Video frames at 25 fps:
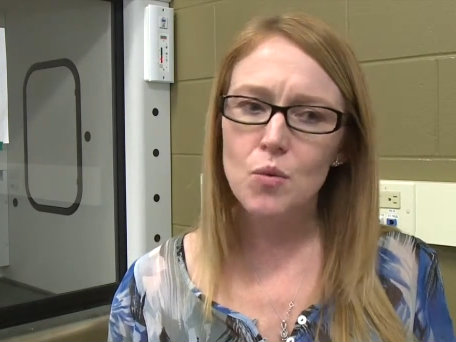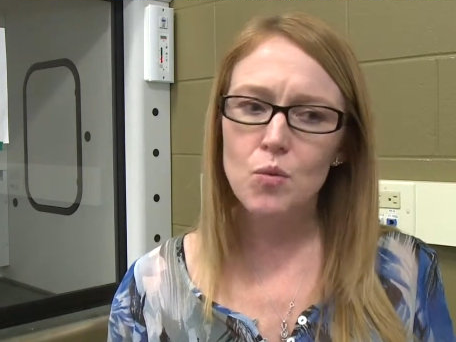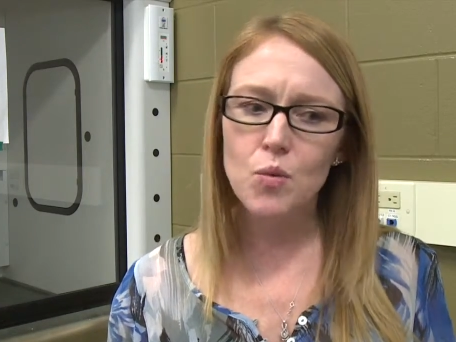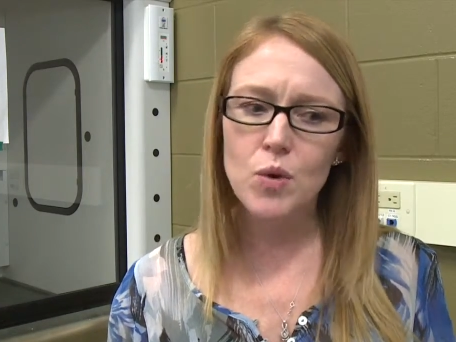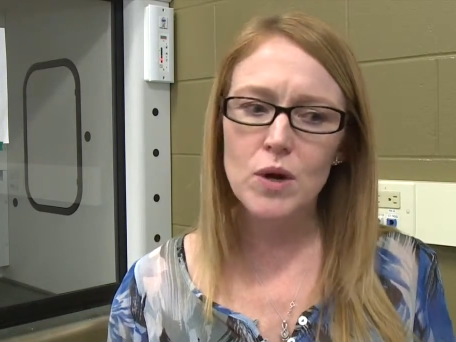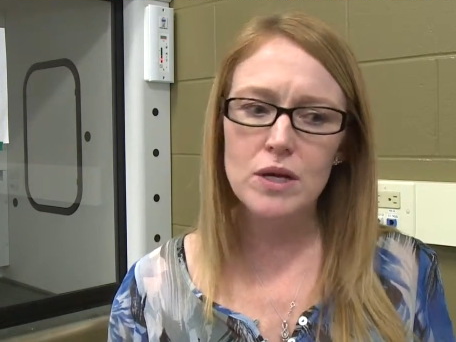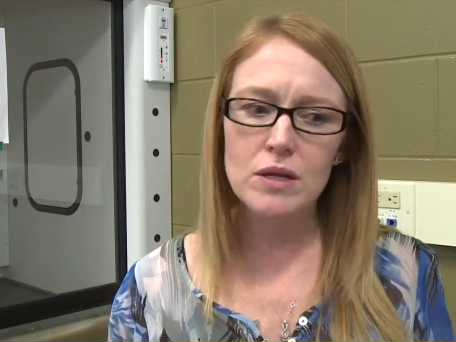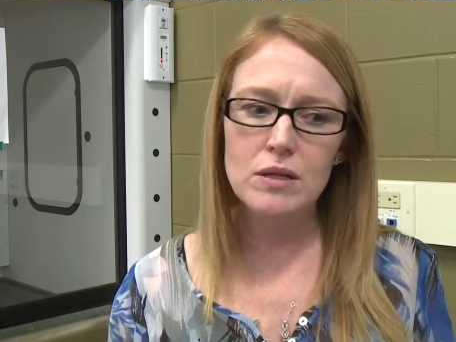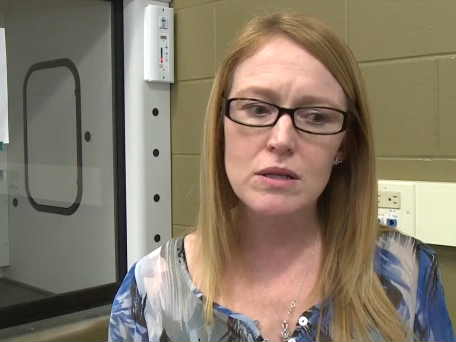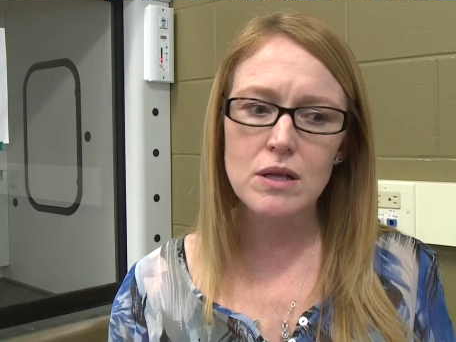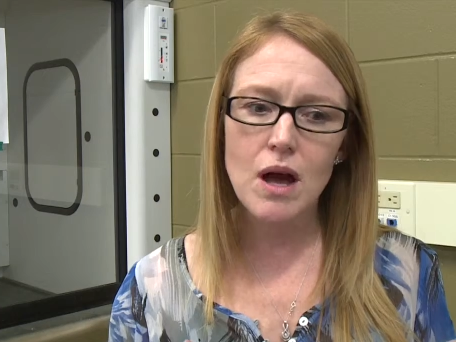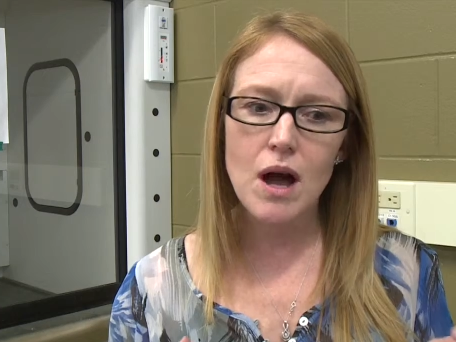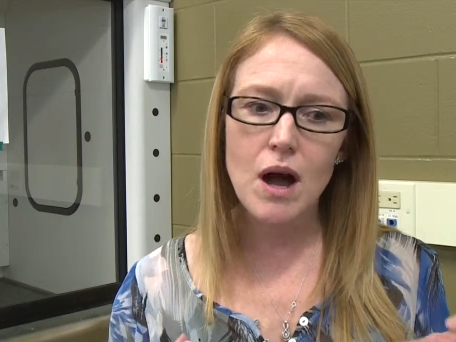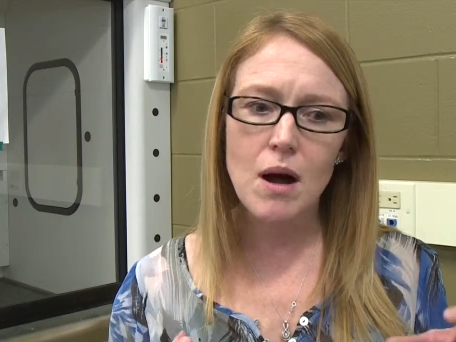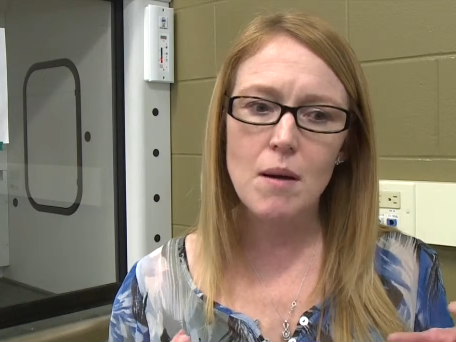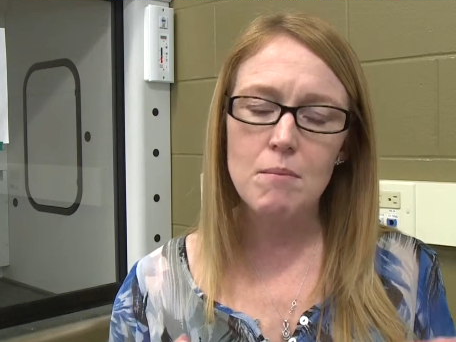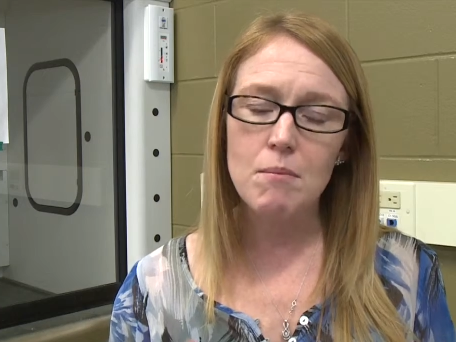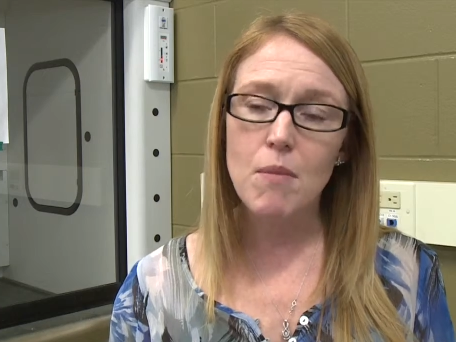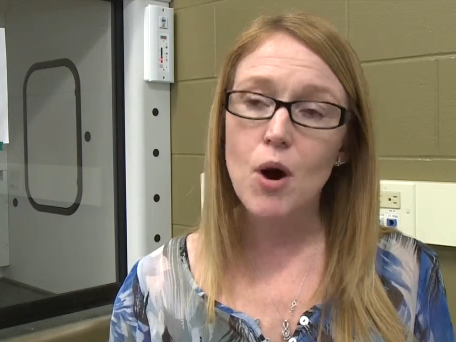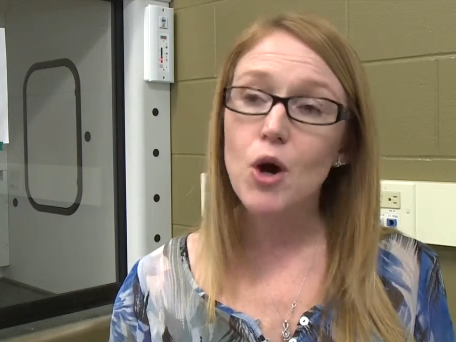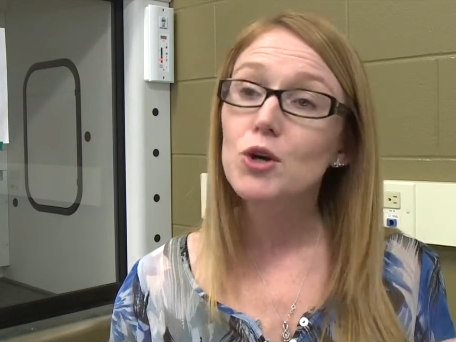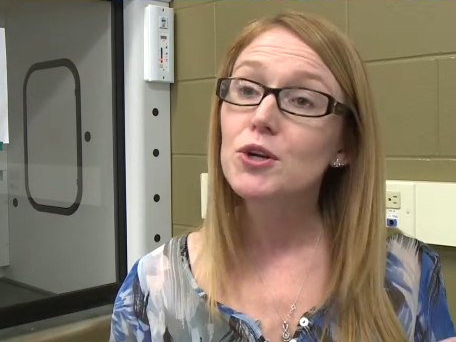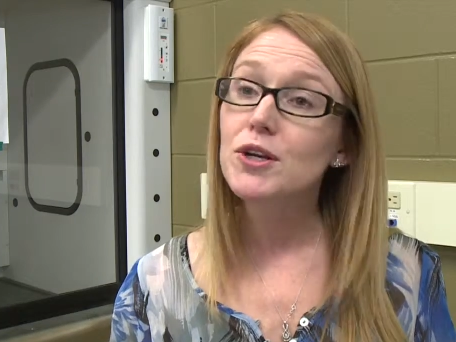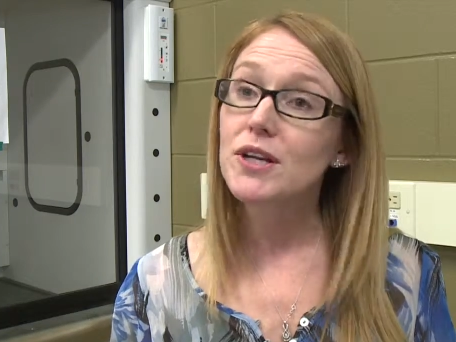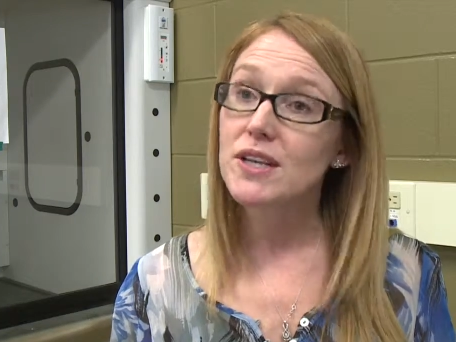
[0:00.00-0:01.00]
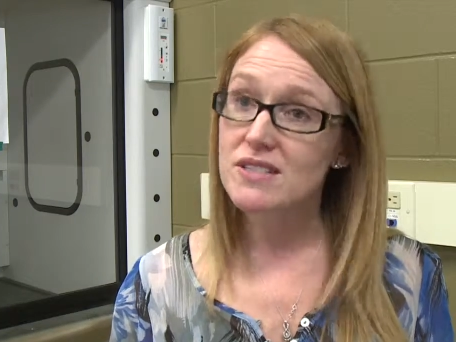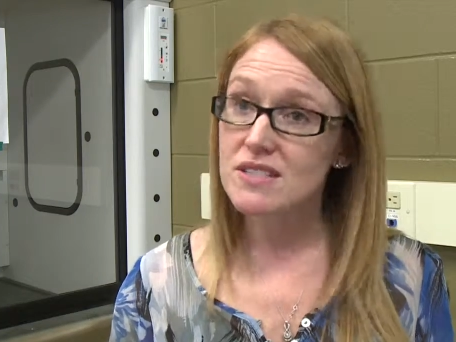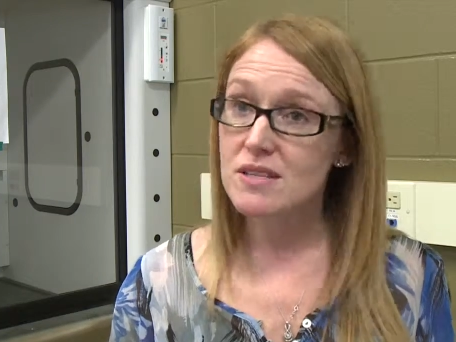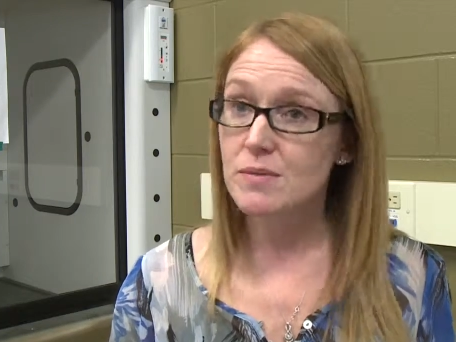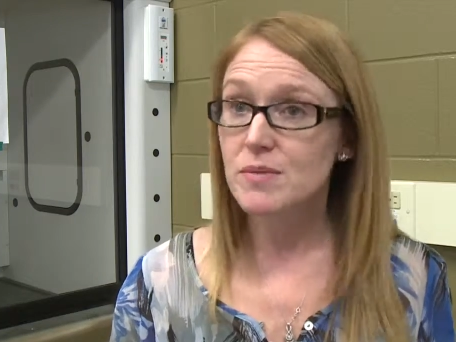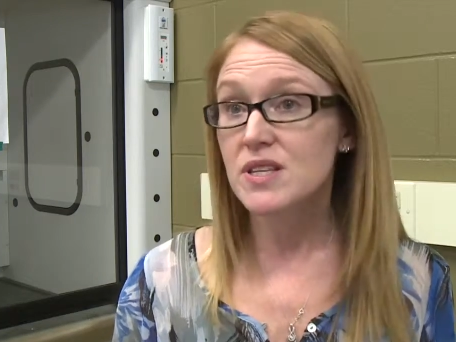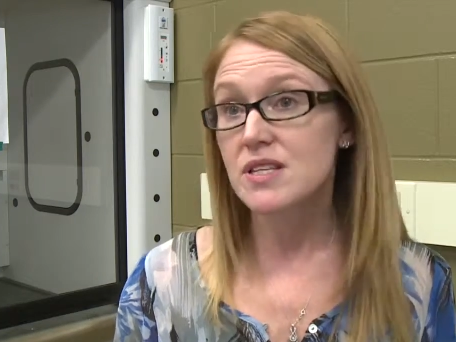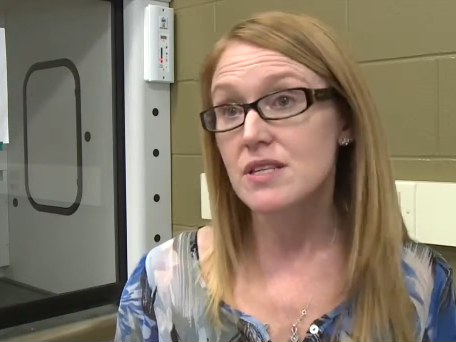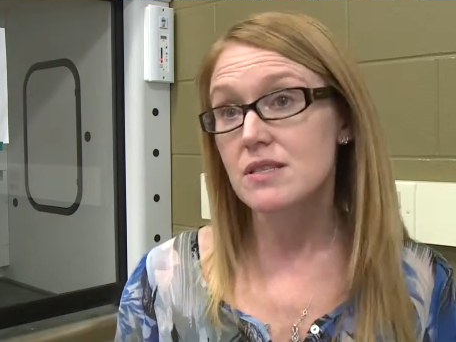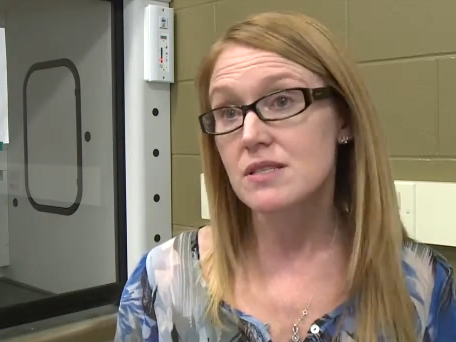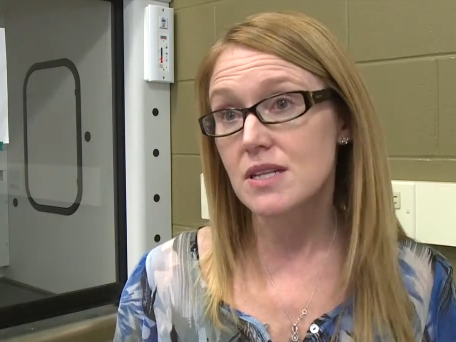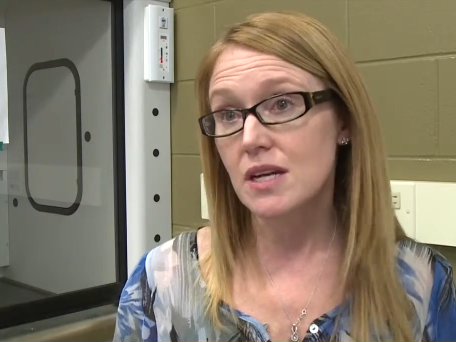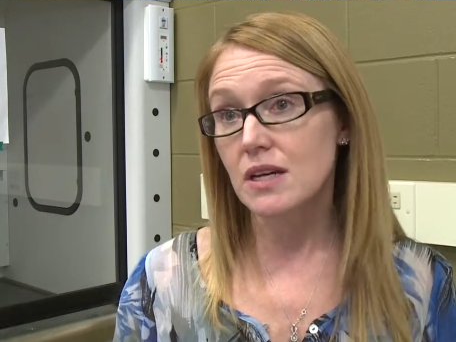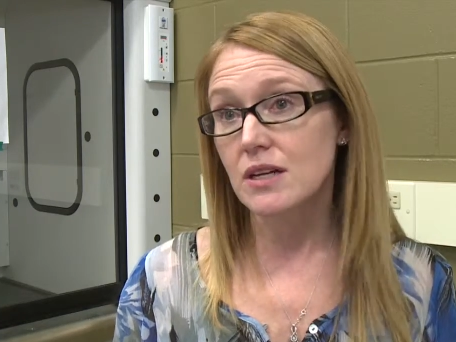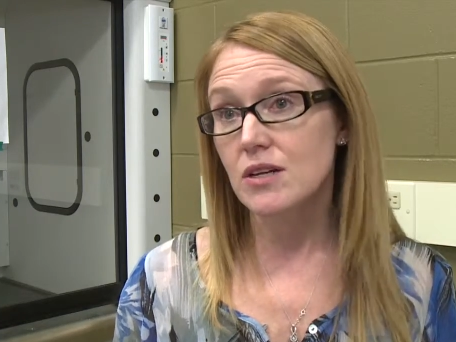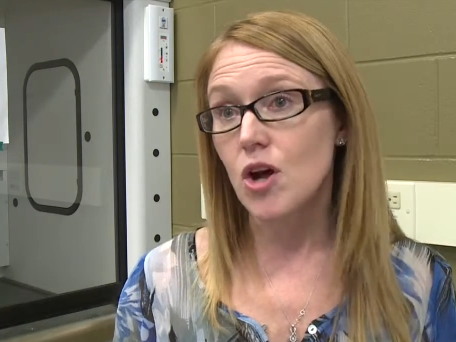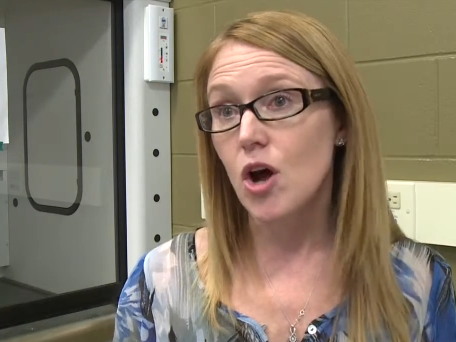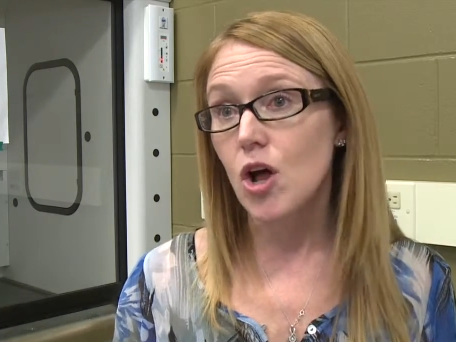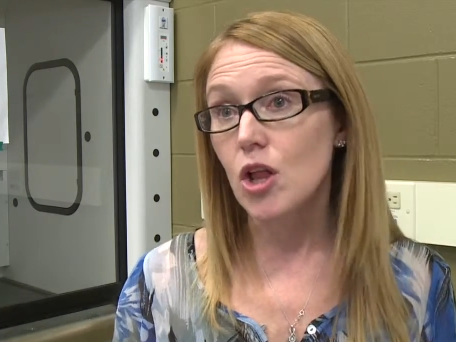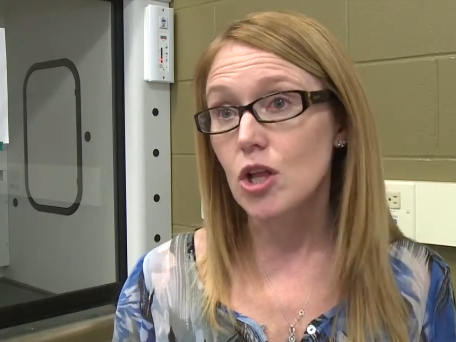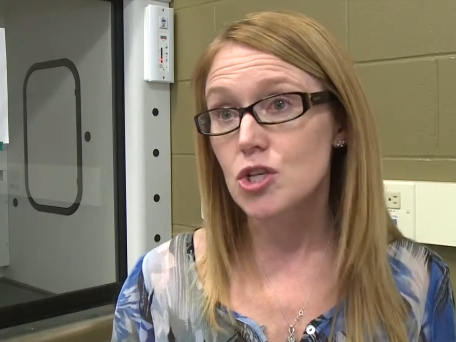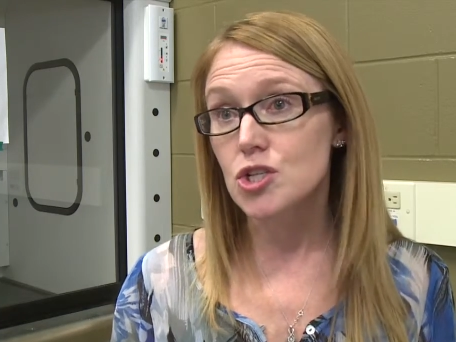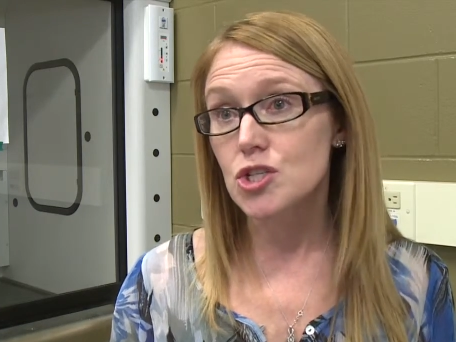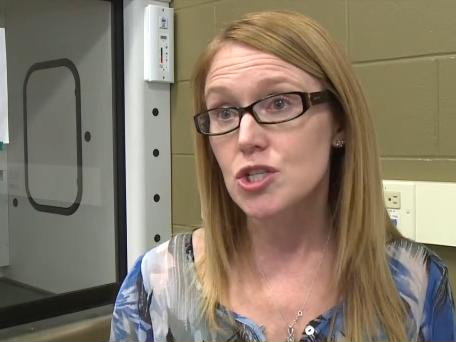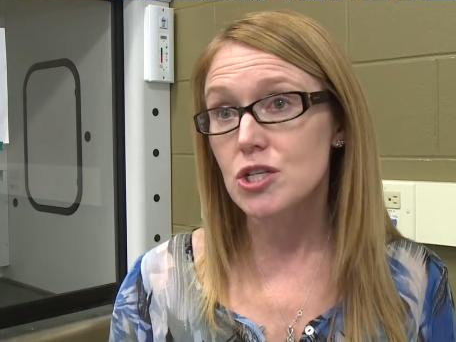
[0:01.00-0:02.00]
will market some of these
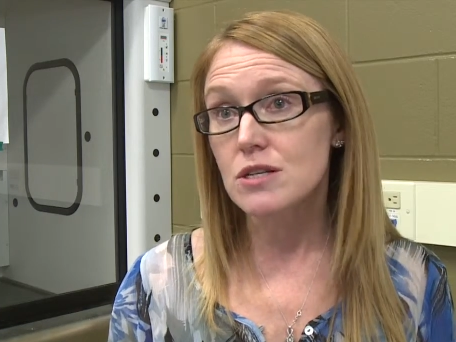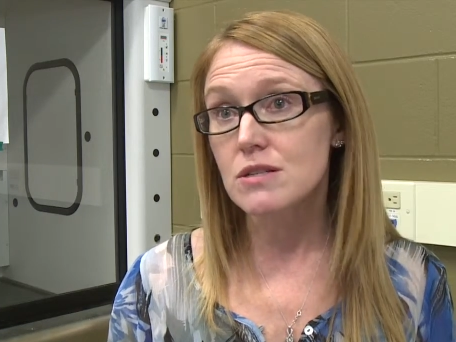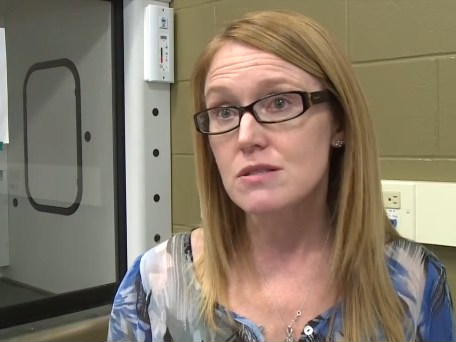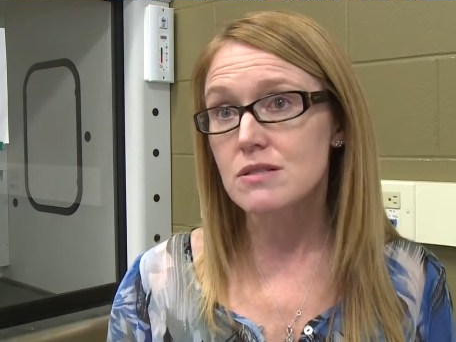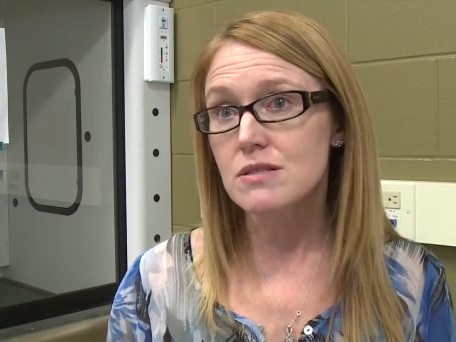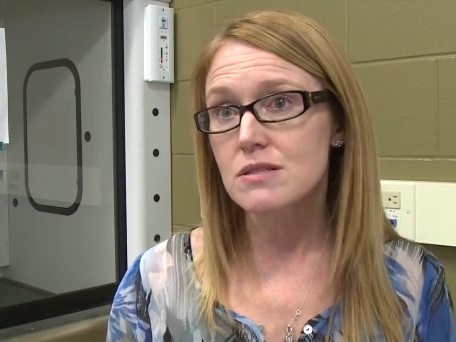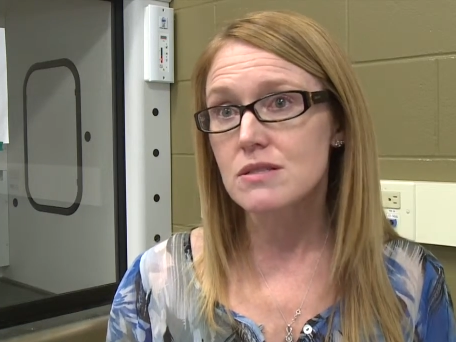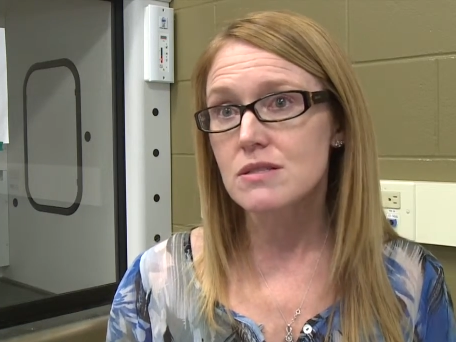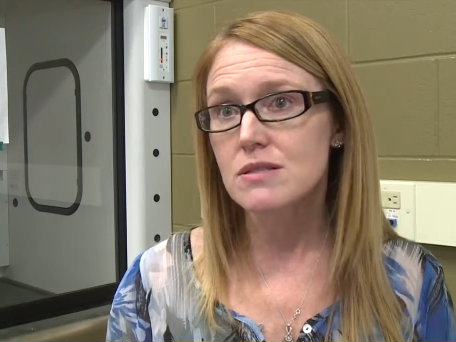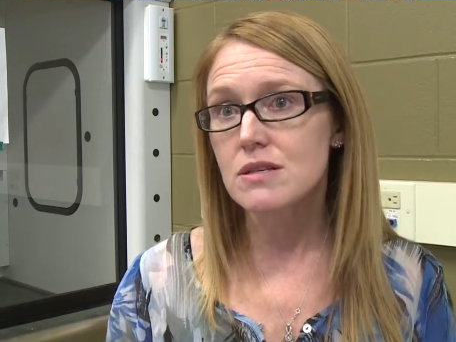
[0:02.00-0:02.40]
technologies.